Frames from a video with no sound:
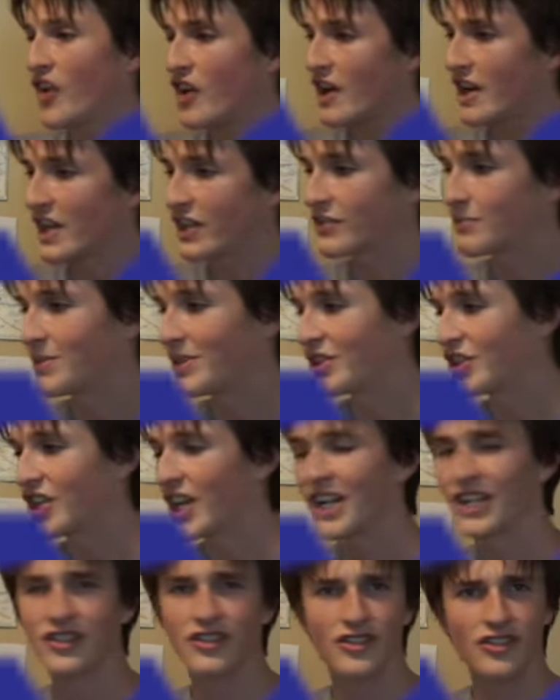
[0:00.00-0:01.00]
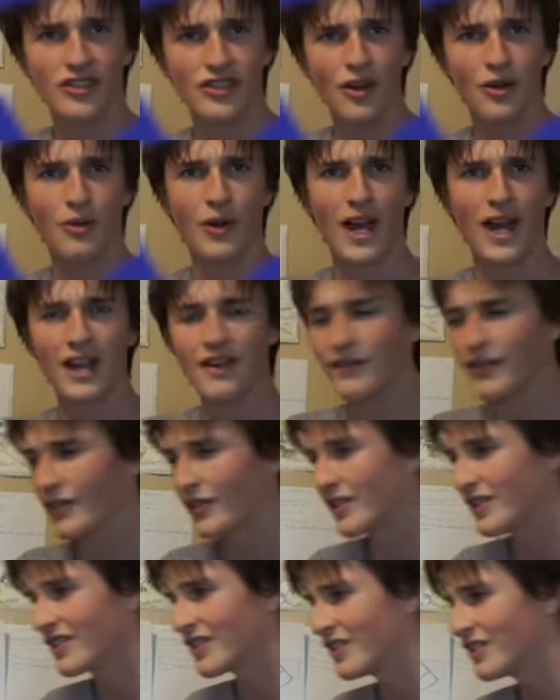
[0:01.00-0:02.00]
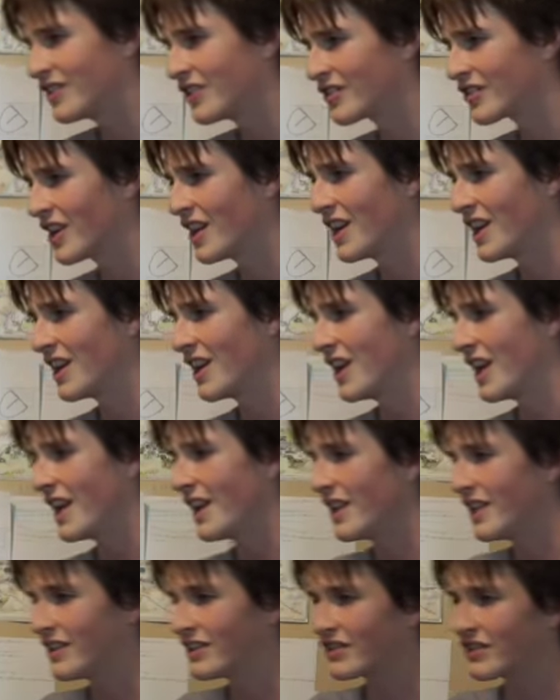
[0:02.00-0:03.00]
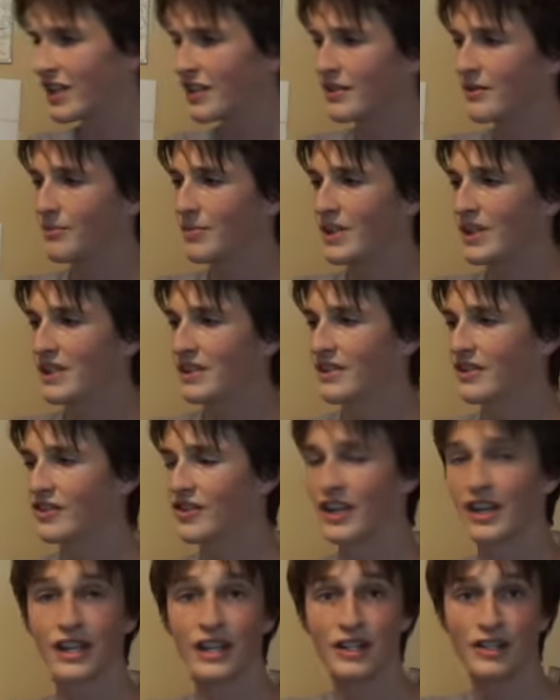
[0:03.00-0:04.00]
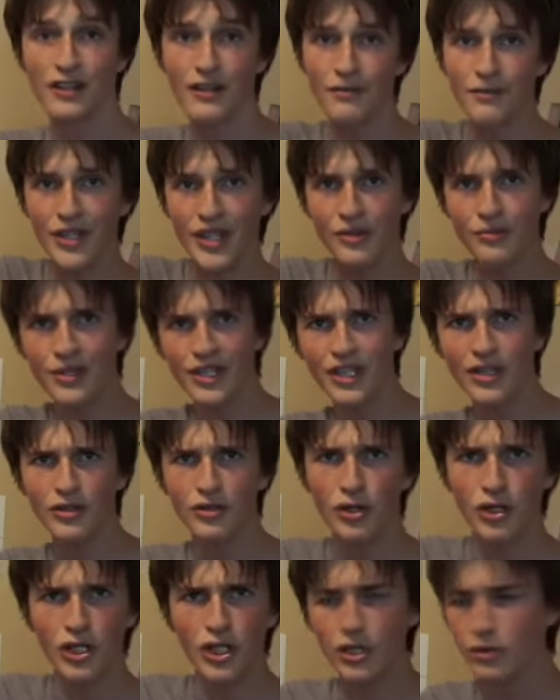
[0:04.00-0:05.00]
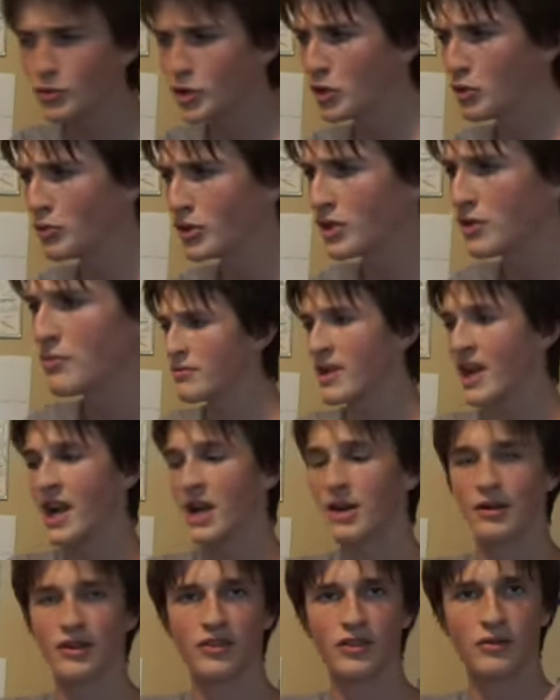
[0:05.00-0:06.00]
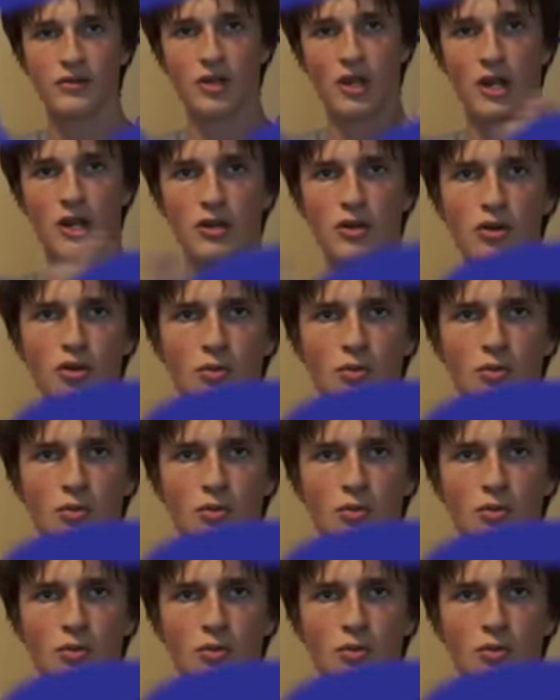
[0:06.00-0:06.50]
has been changed so heavily to just, instead of being this like, do, now it's Taco